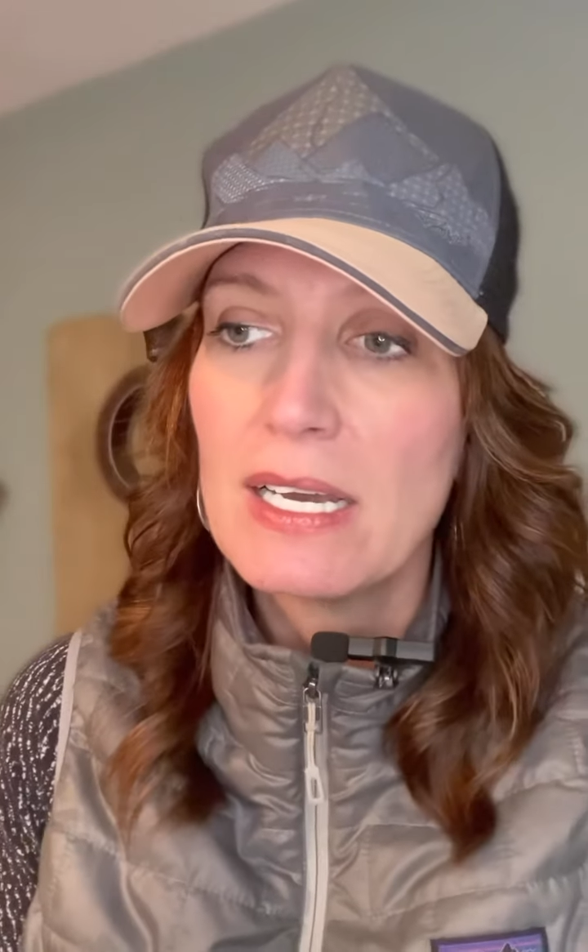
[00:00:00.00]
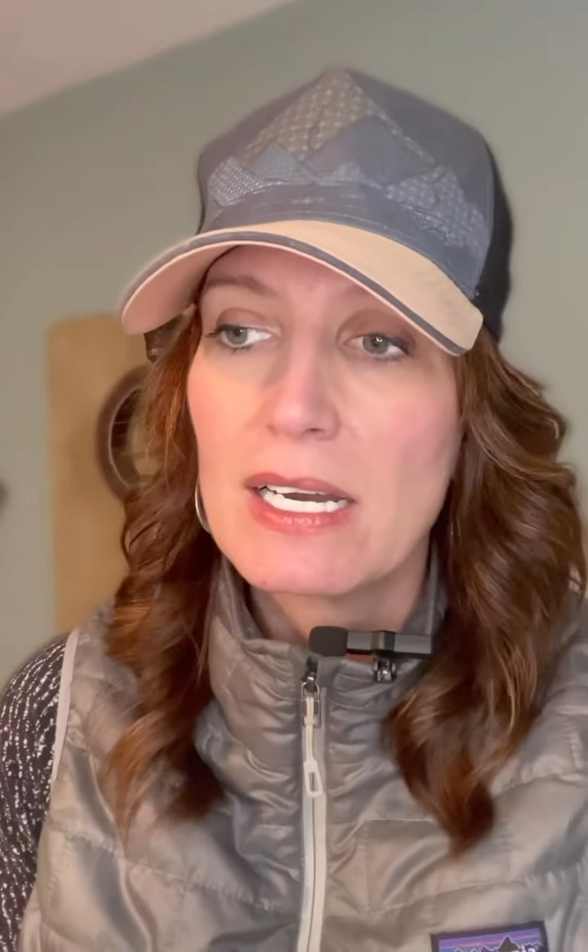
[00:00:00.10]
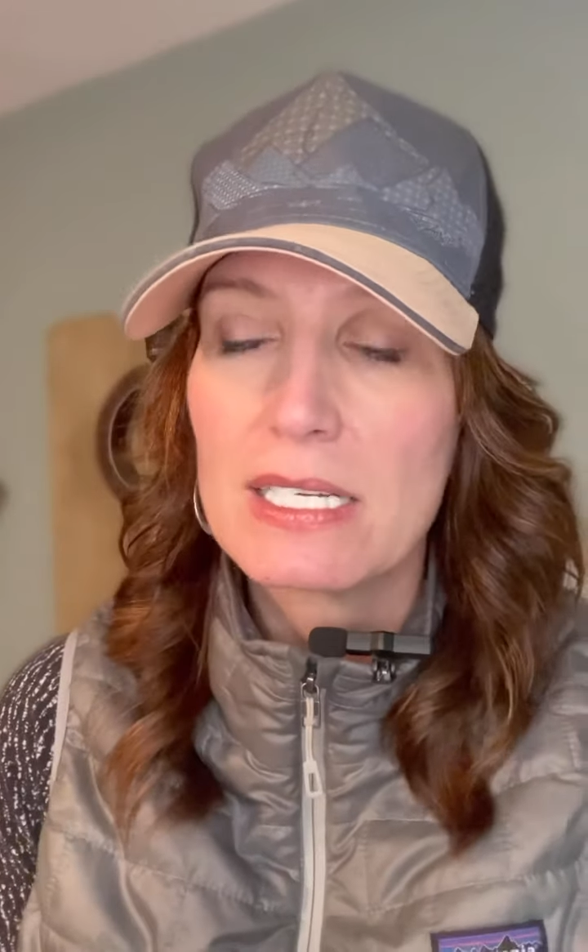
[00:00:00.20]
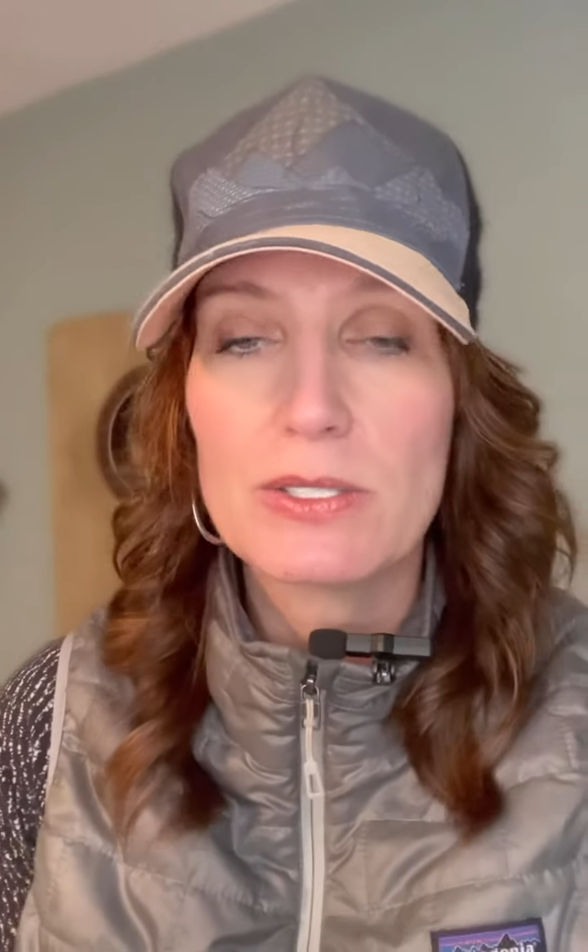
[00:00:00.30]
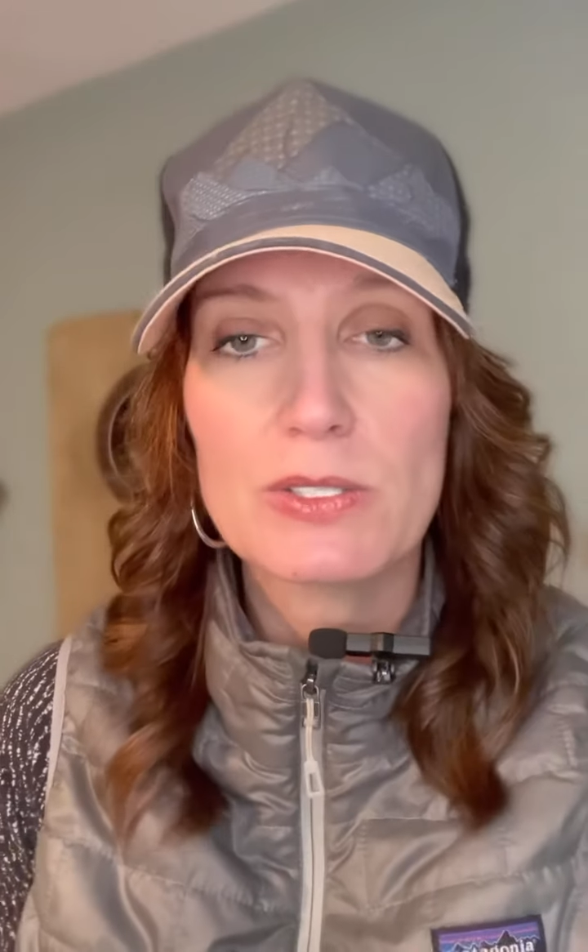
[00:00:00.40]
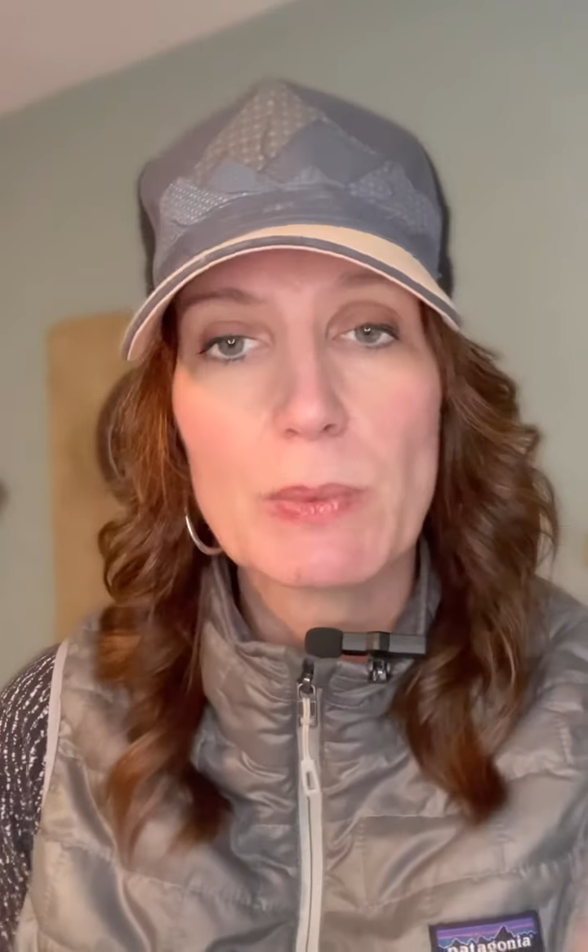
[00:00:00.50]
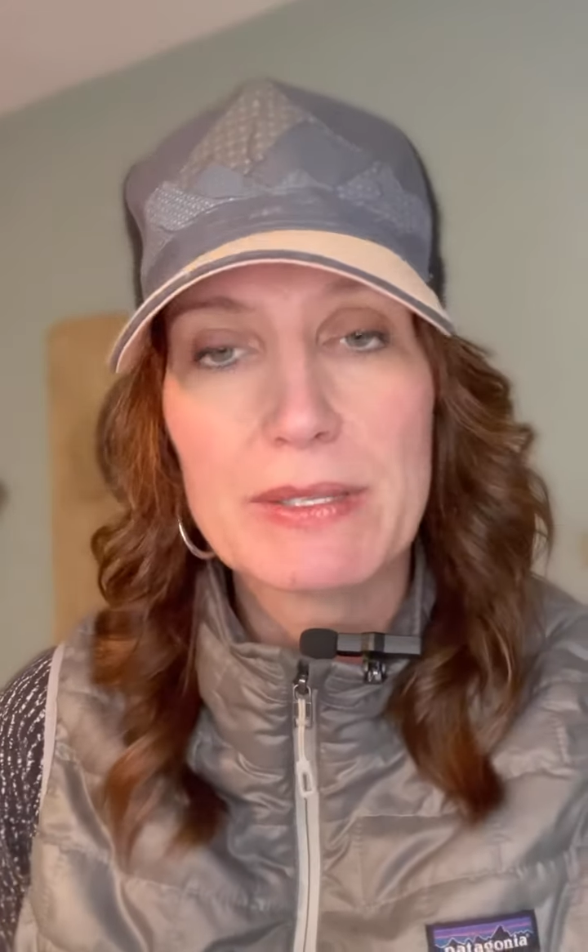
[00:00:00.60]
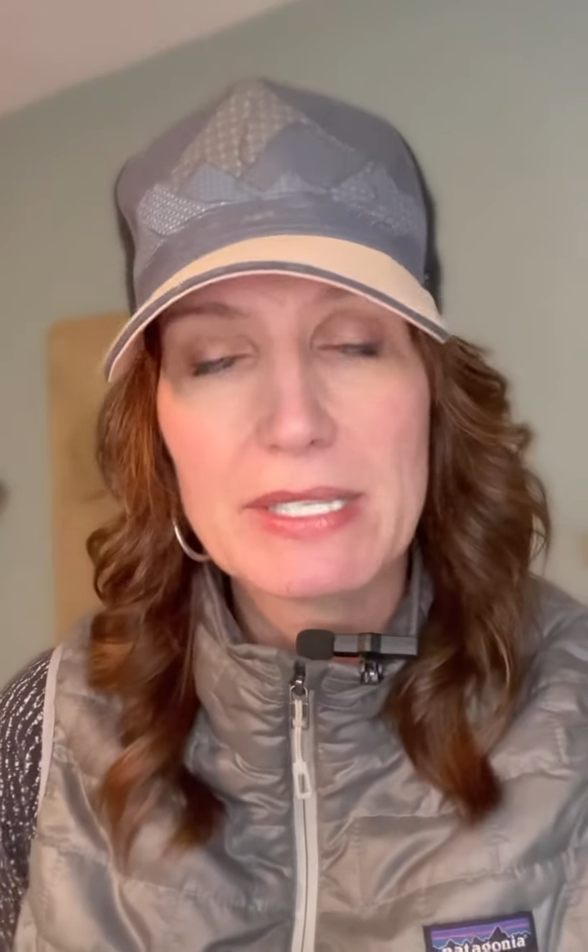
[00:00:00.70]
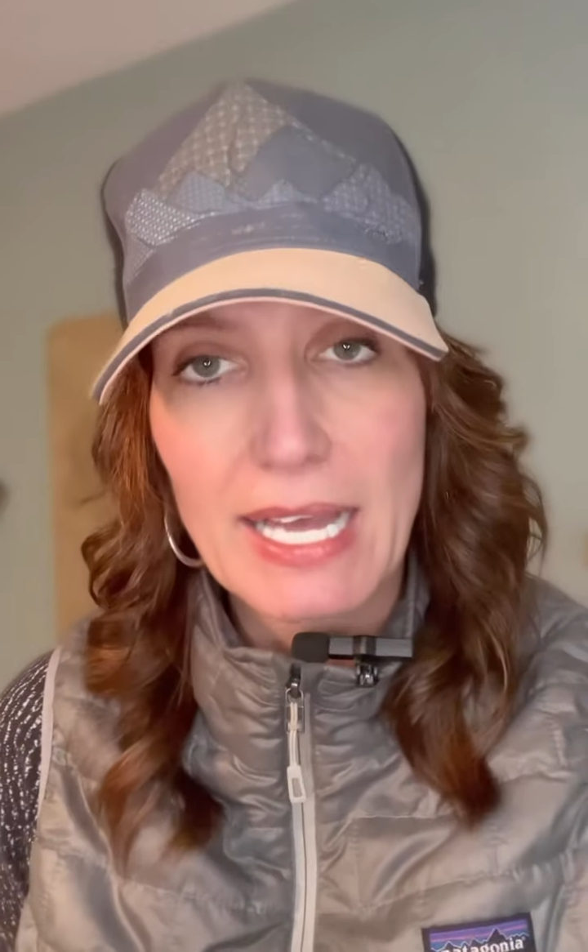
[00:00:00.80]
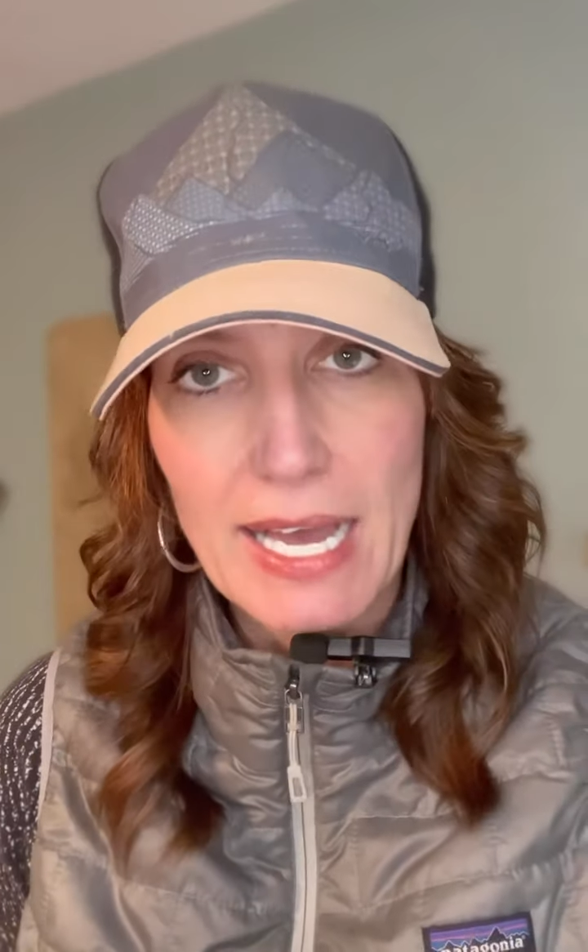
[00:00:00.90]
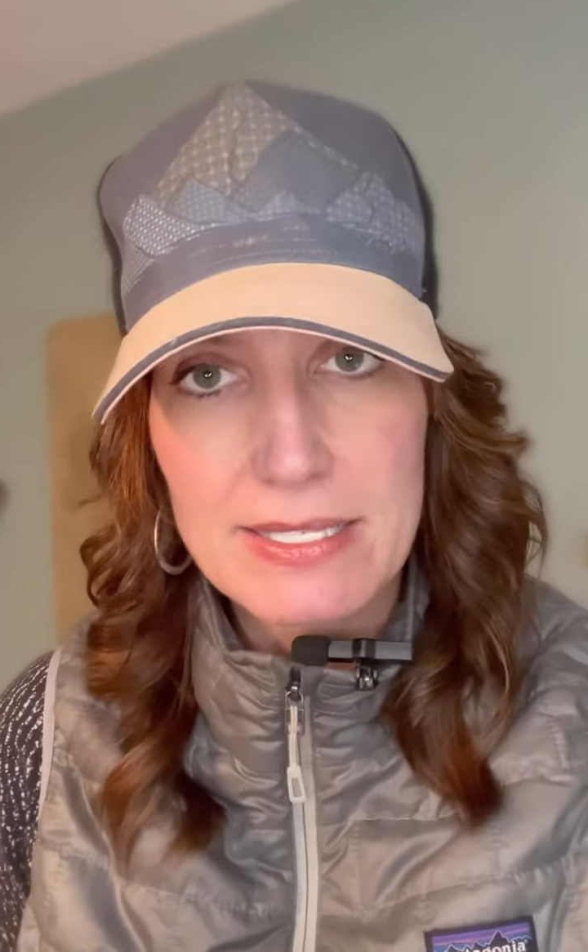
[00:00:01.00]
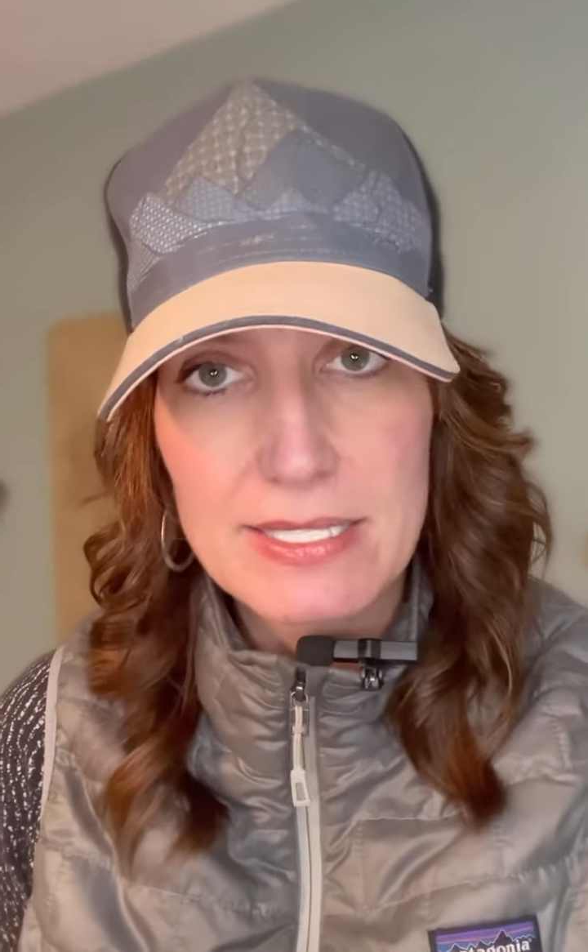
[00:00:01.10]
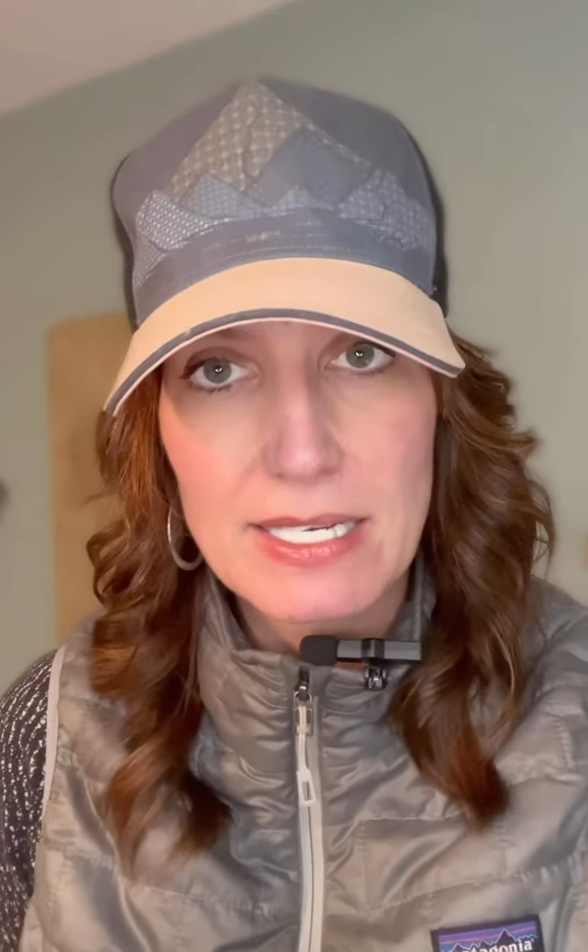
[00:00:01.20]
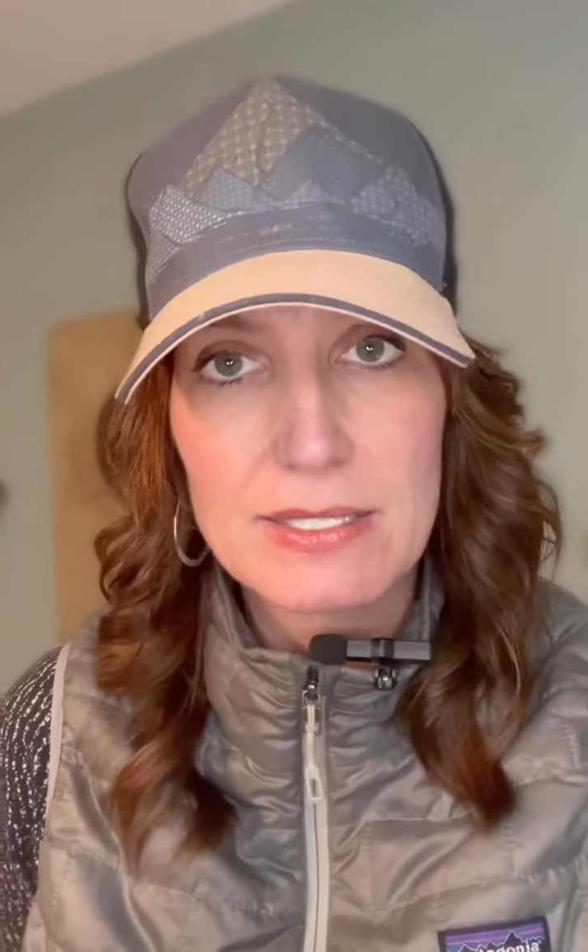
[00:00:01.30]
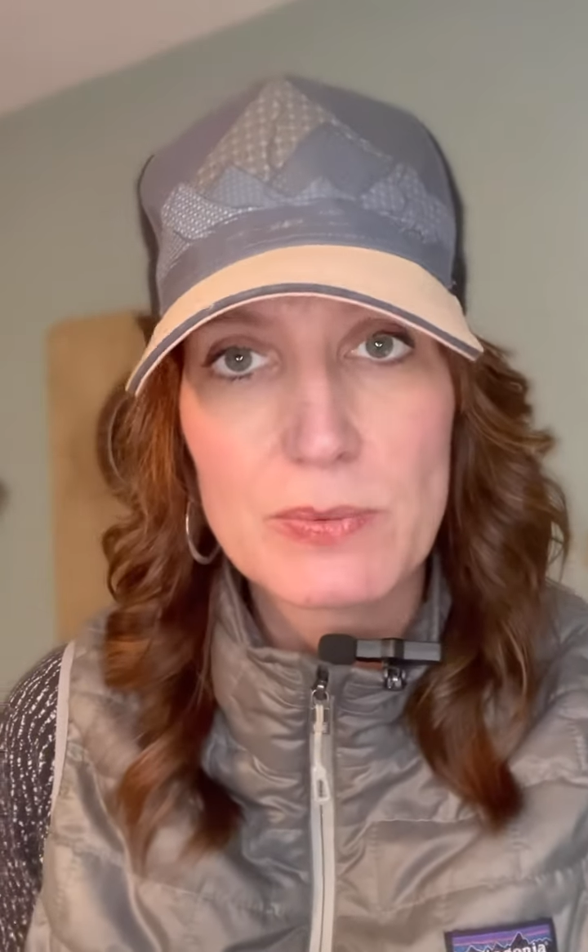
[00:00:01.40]
I'd learned about the
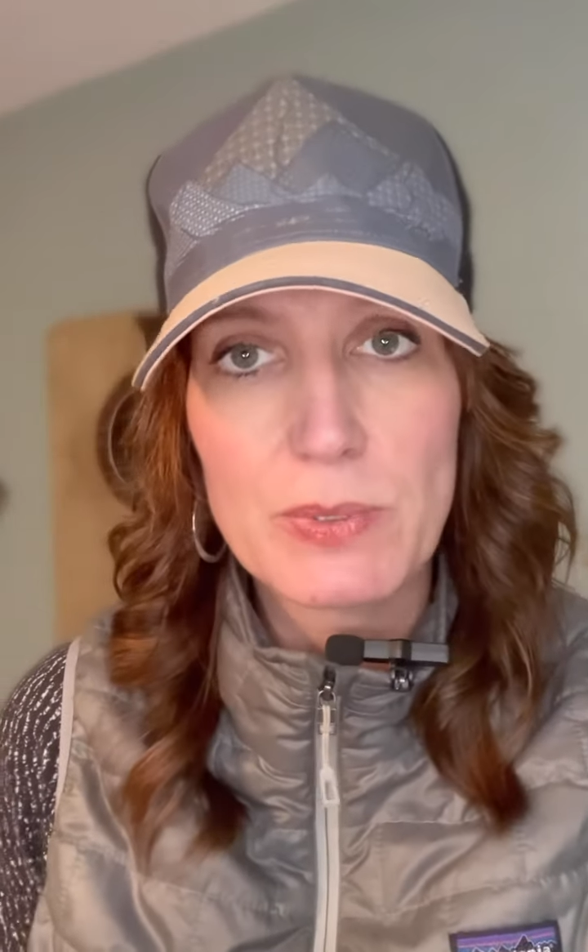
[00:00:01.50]
assets